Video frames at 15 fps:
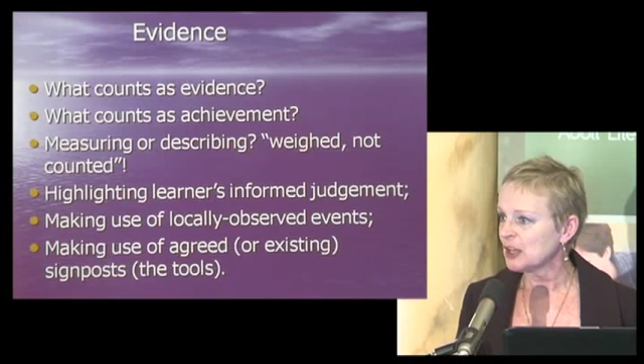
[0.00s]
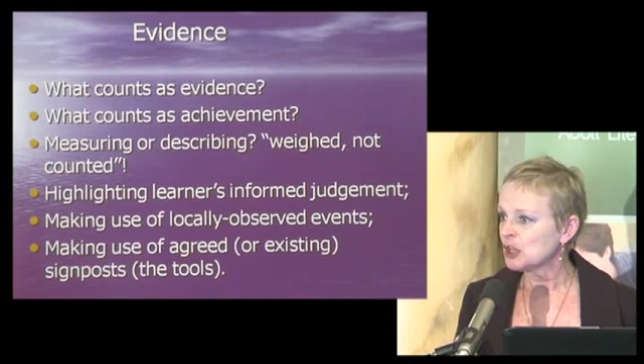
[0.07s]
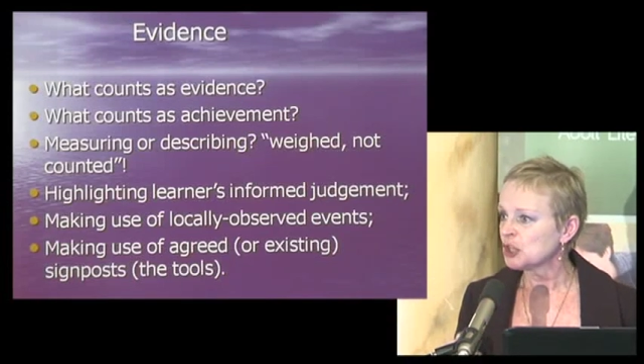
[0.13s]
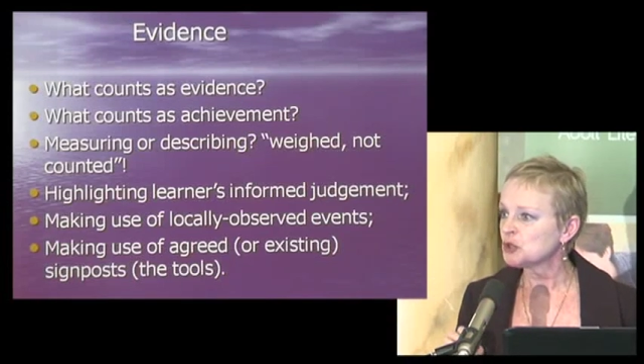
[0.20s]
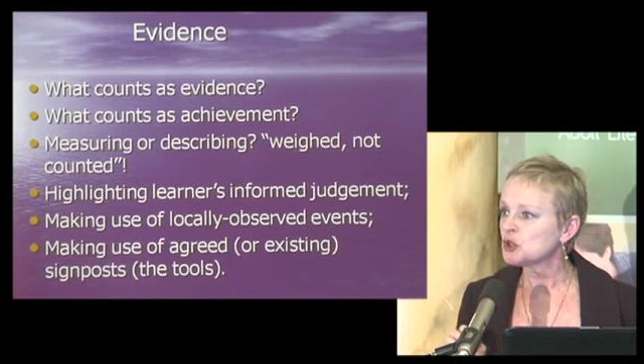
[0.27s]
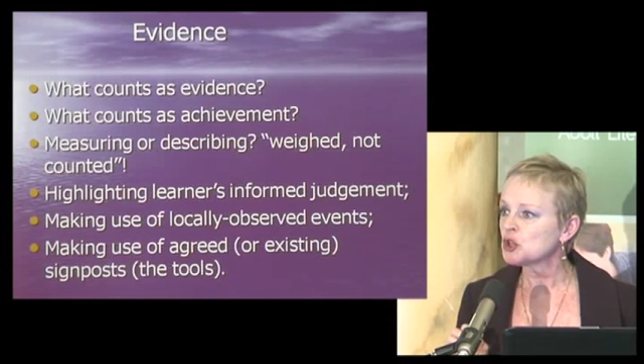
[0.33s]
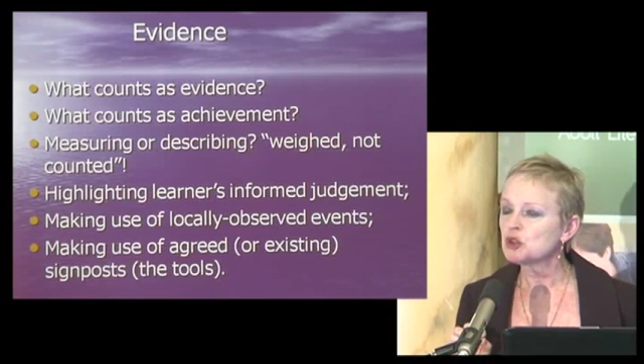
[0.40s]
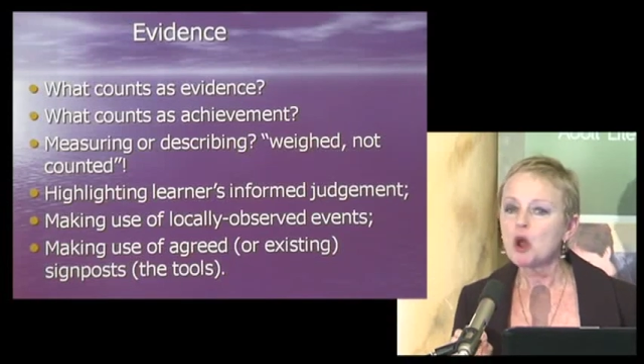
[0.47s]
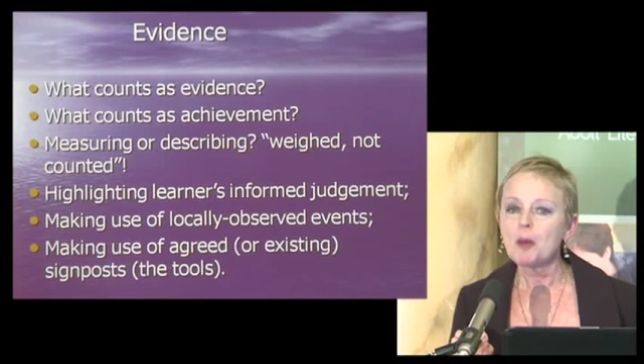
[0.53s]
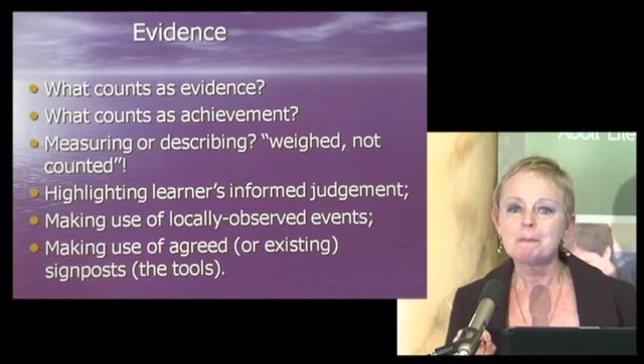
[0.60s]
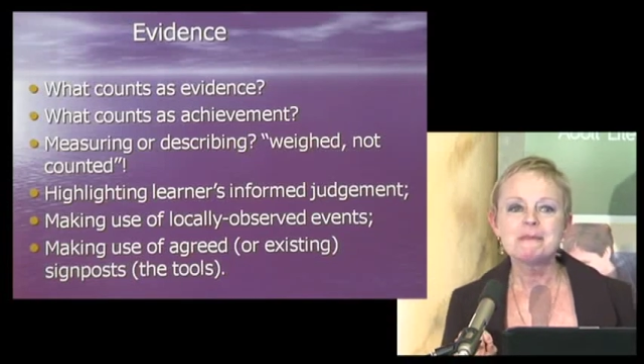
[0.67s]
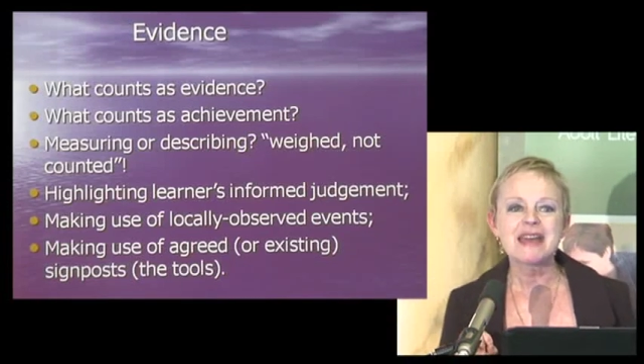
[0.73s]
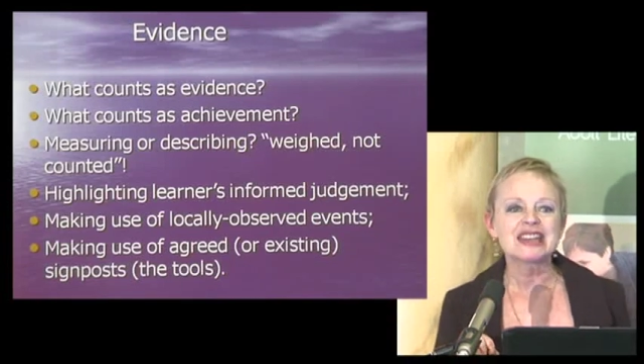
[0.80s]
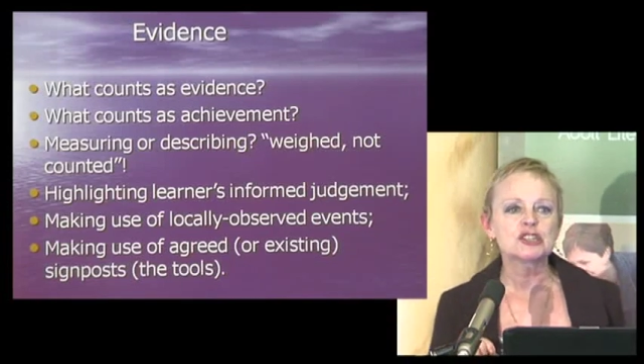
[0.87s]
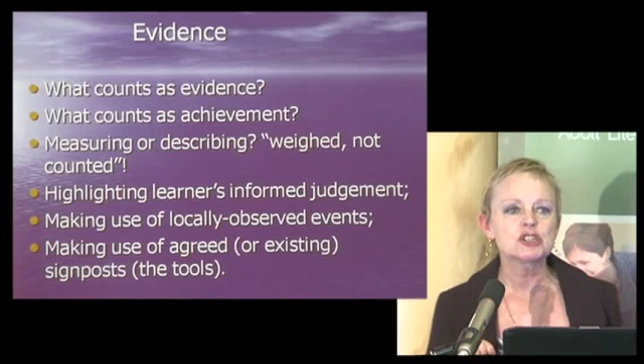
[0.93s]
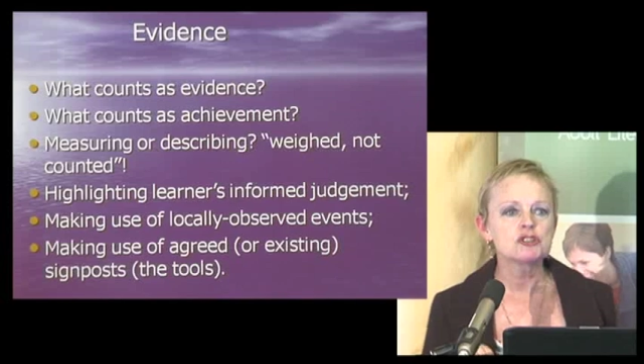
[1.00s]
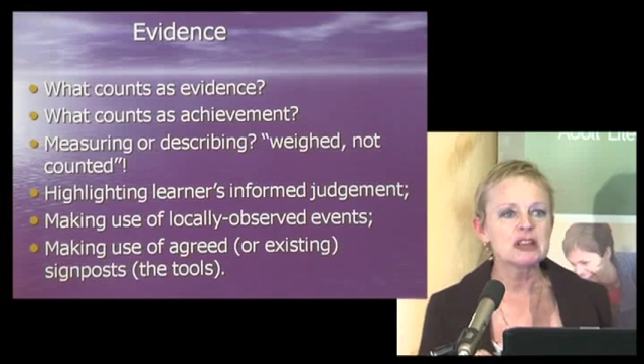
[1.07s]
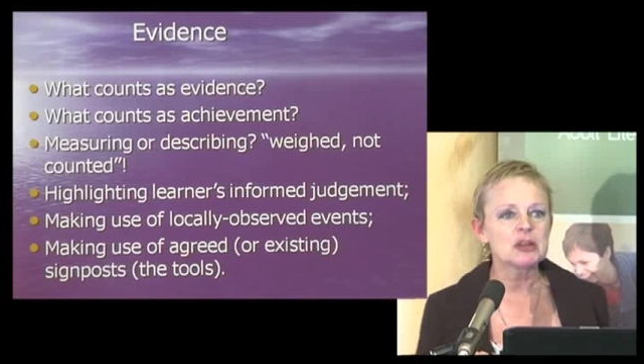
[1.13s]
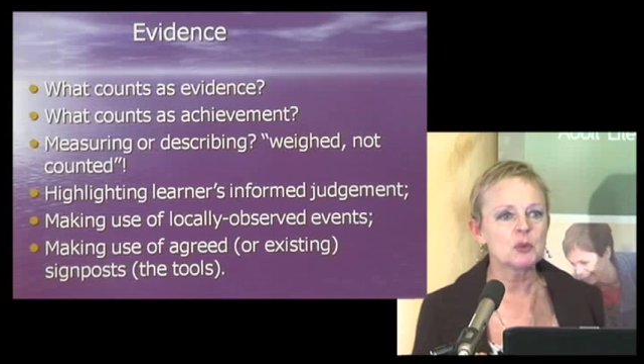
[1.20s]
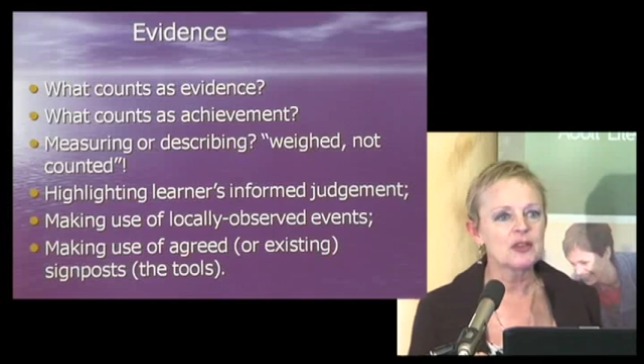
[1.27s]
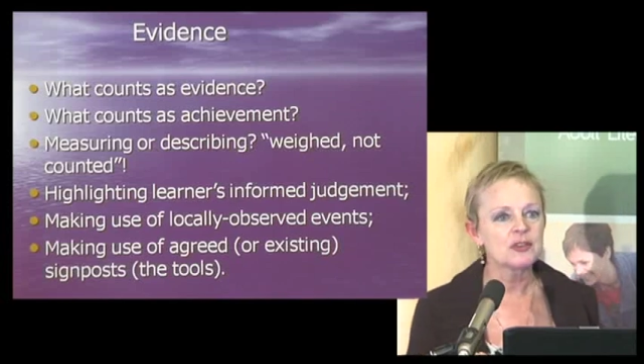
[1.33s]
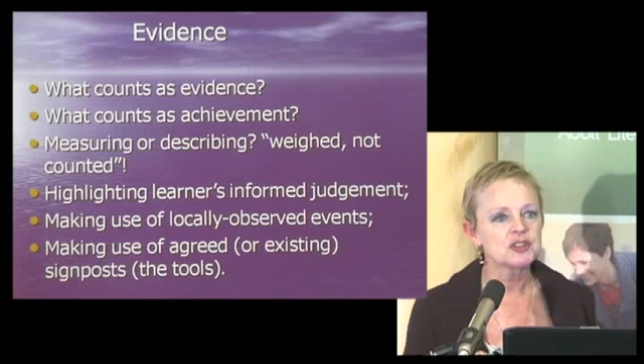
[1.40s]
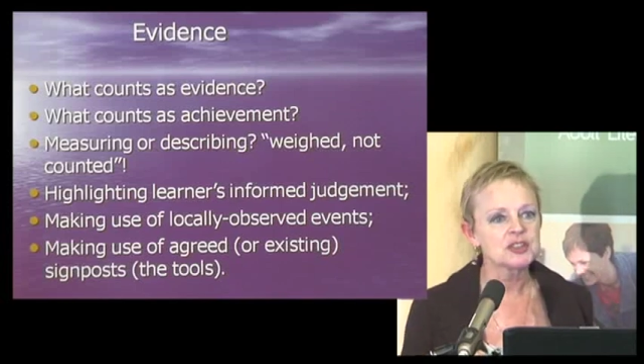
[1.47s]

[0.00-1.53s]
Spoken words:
You're not measuring whether